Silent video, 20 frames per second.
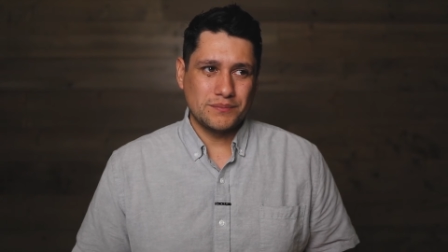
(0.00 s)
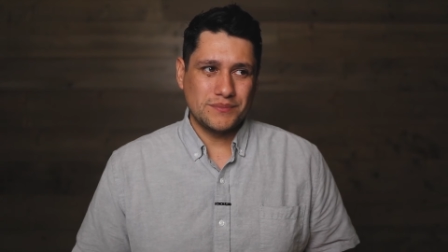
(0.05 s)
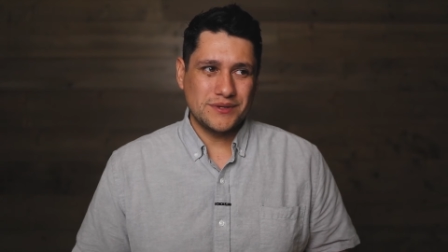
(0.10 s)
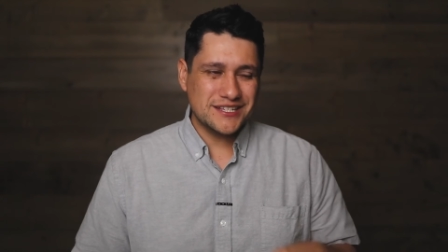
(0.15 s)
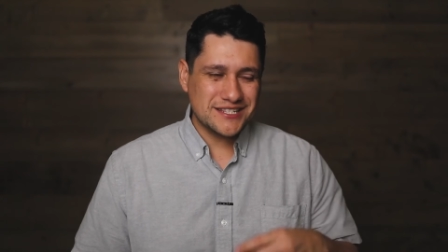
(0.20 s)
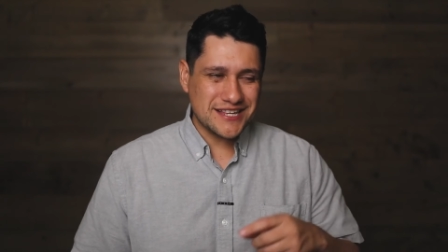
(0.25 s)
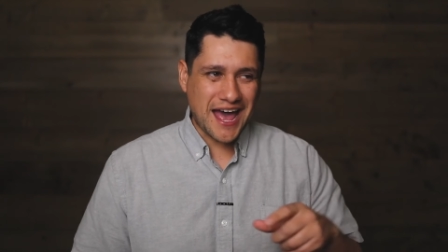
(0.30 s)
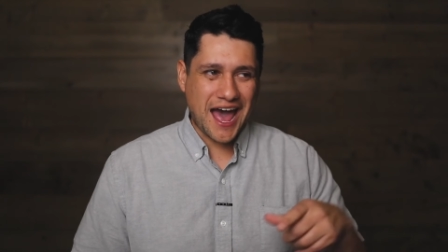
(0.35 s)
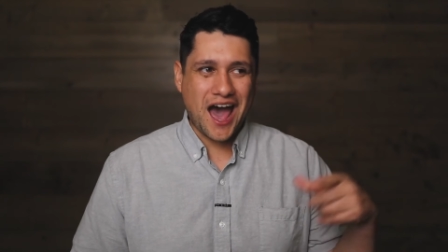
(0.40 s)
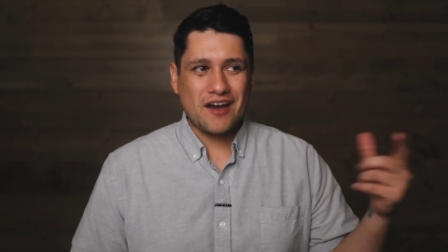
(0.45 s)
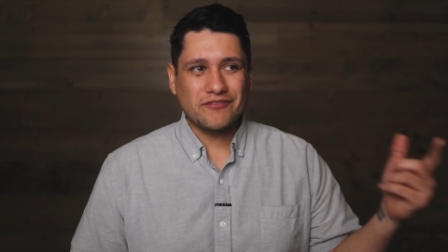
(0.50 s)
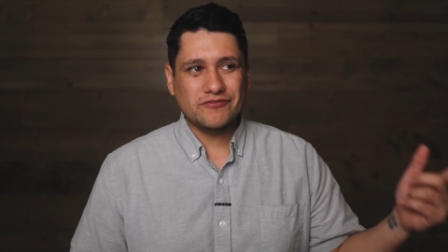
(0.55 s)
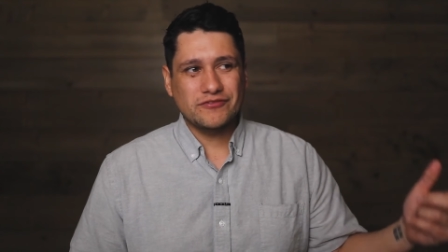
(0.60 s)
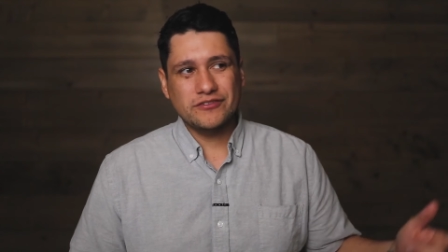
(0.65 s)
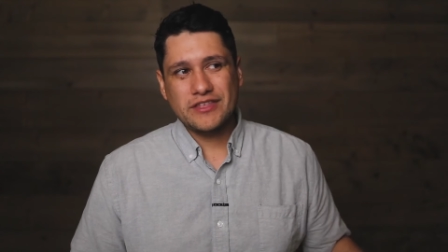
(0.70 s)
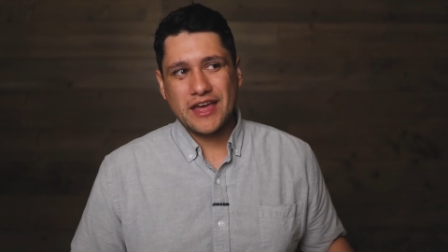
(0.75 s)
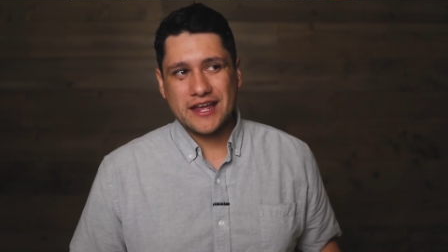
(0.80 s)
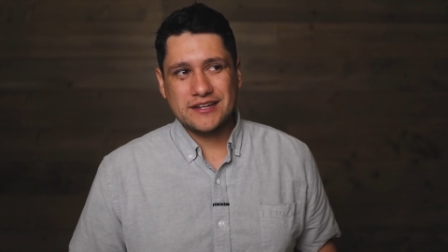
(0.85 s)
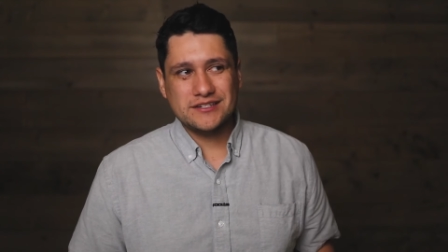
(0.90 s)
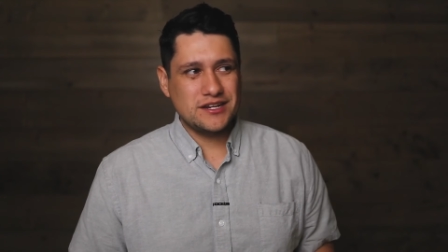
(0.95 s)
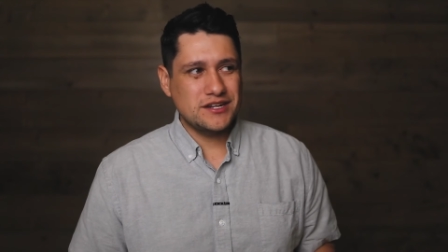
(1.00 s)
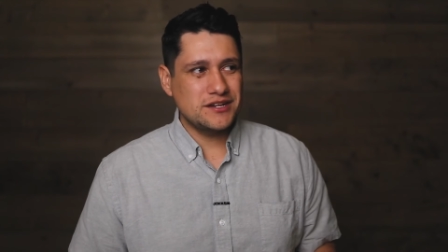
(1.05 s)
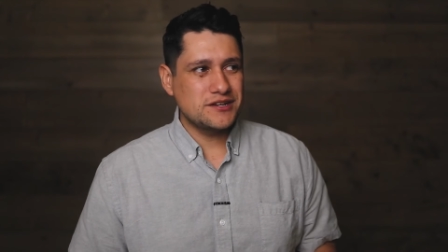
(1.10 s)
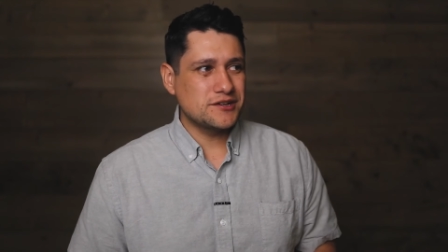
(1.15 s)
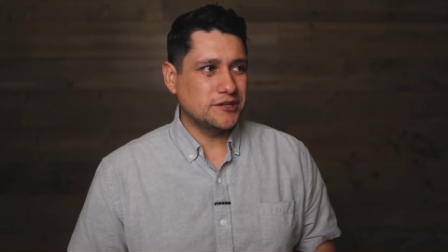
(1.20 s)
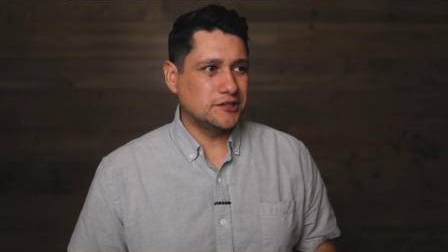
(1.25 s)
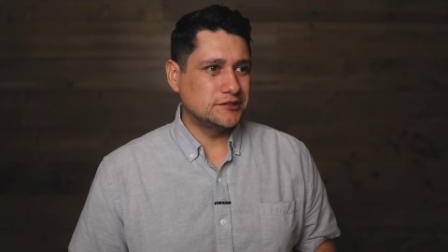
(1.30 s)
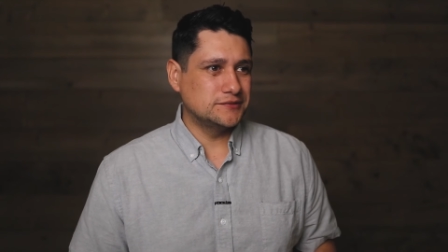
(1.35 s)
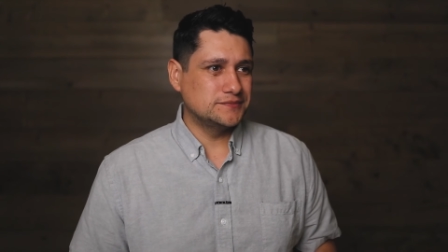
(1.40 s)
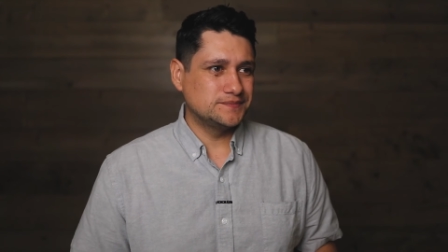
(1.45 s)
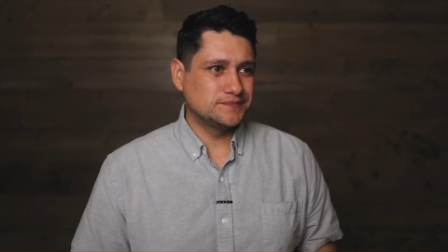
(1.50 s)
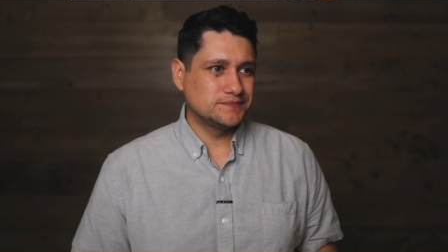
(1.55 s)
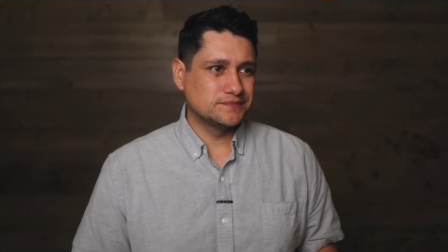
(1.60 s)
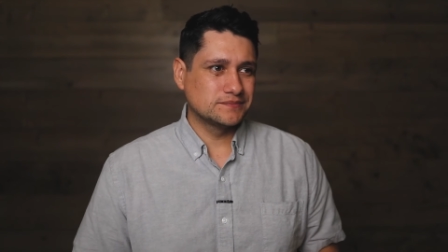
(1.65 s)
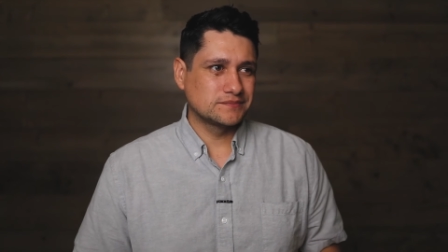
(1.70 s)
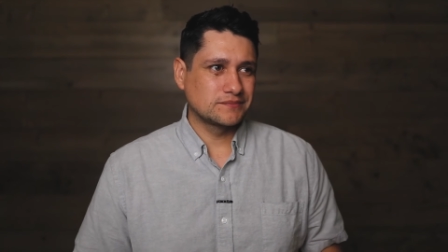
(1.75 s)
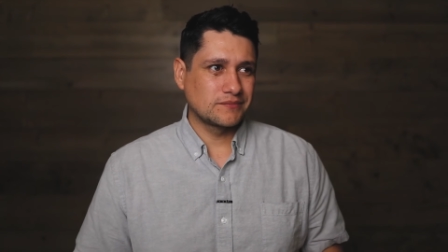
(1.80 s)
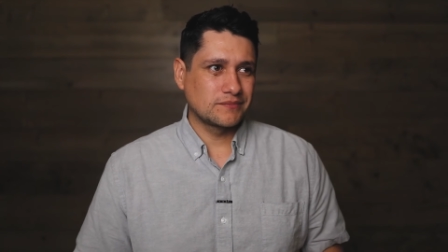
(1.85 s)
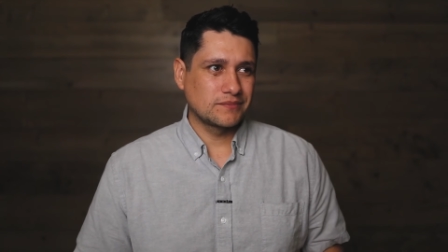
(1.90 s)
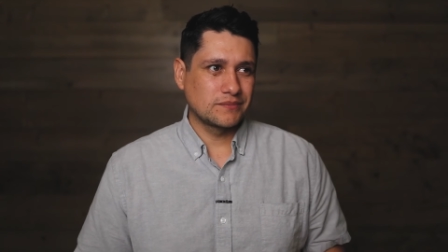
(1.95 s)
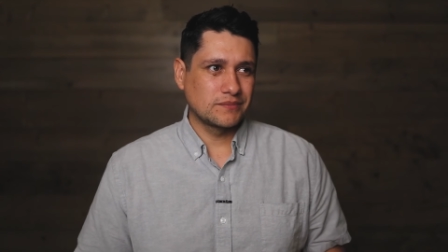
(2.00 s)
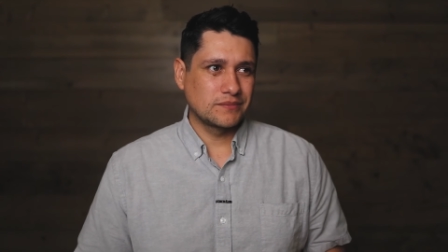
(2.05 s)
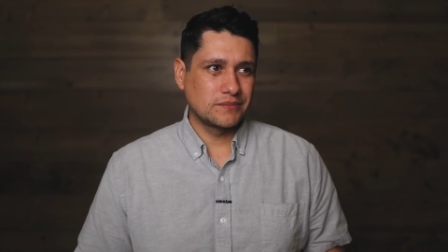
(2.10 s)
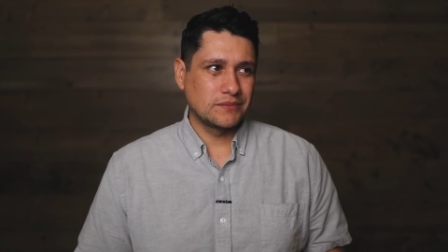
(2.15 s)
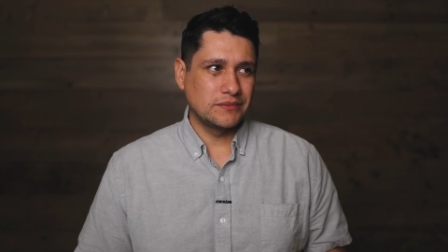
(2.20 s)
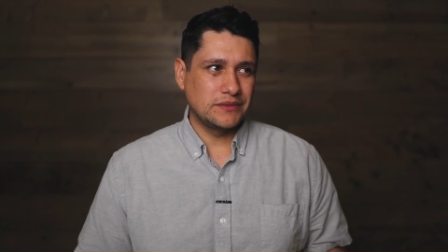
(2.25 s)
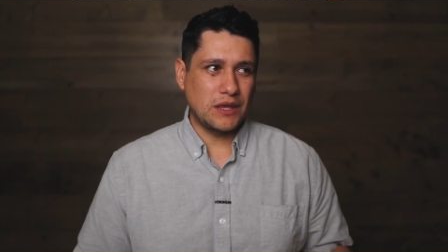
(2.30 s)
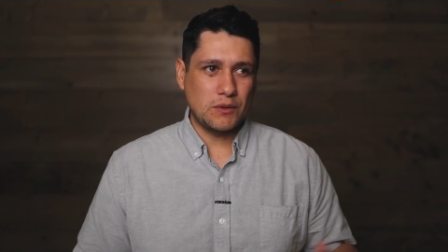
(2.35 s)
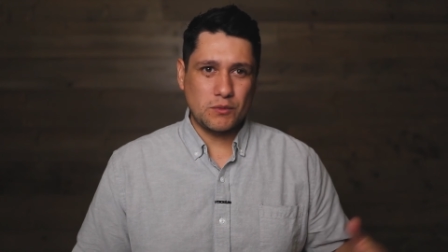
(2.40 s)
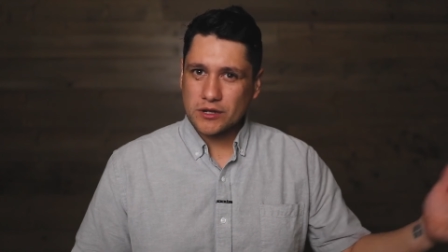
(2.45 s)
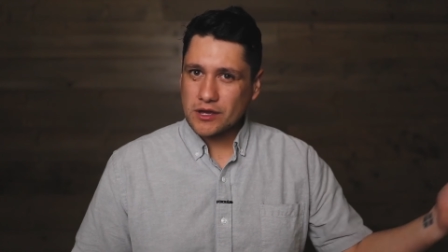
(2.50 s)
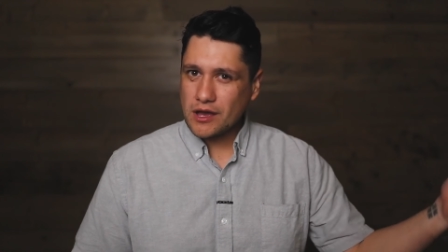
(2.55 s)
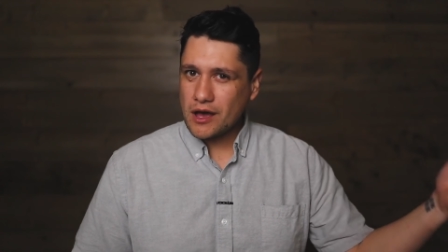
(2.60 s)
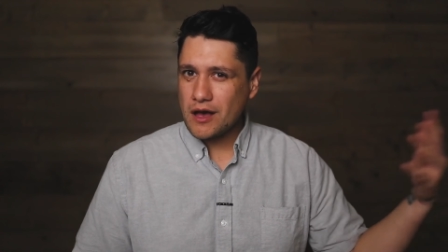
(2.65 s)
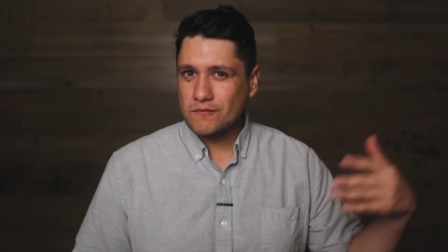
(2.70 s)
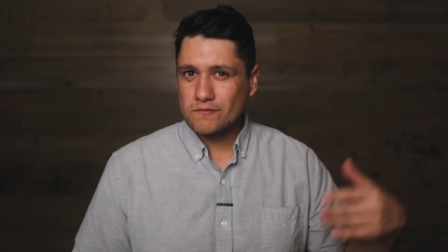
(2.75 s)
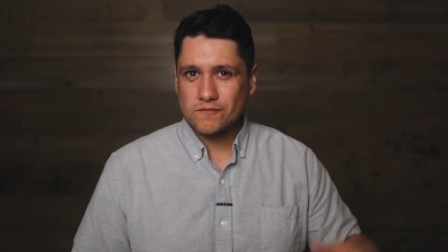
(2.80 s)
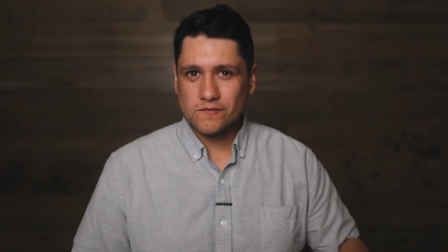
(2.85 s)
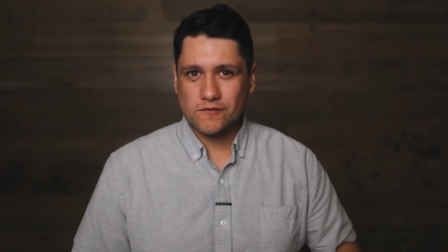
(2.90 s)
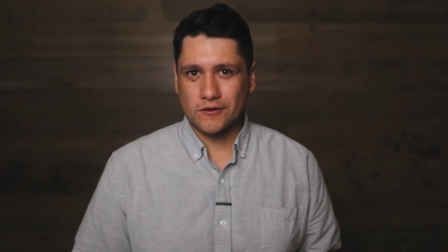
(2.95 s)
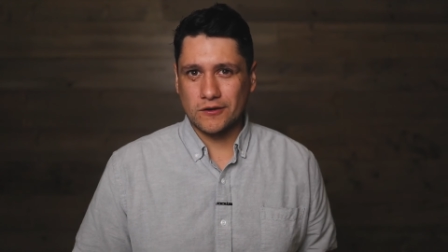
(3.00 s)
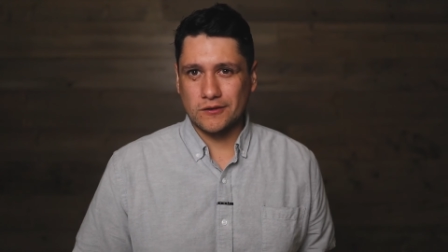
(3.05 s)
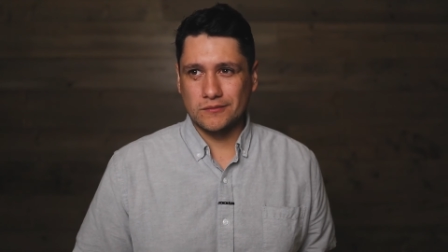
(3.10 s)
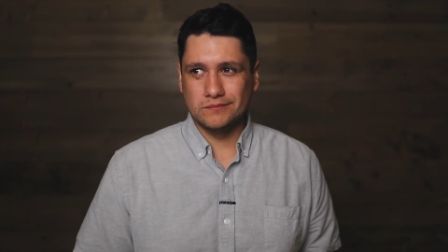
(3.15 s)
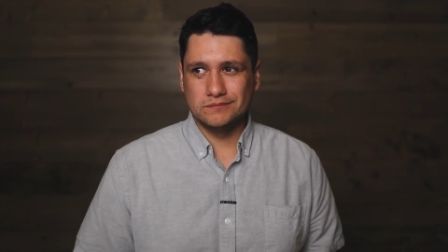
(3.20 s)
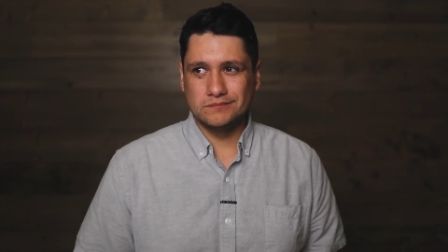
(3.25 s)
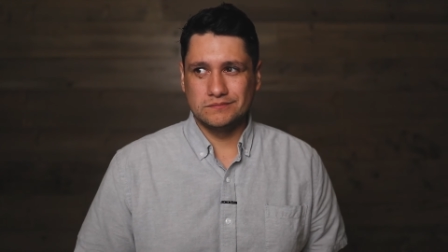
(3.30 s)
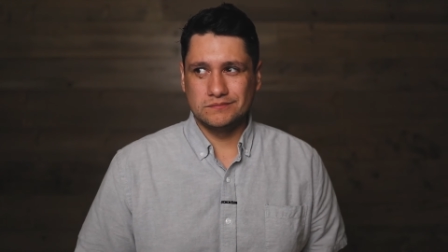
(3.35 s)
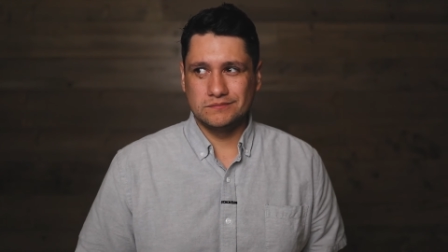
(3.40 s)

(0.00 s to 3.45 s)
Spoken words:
Because after that dinner, they would come for him.